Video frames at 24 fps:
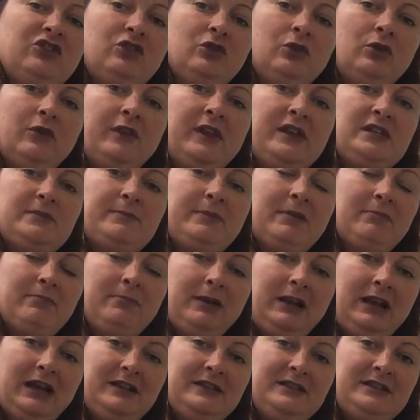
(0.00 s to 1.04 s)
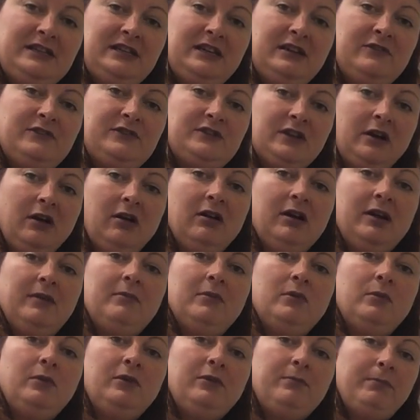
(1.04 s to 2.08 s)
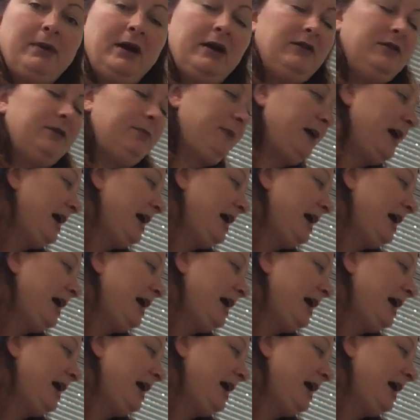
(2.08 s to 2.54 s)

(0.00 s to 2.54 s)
sure they spend plenty of time with both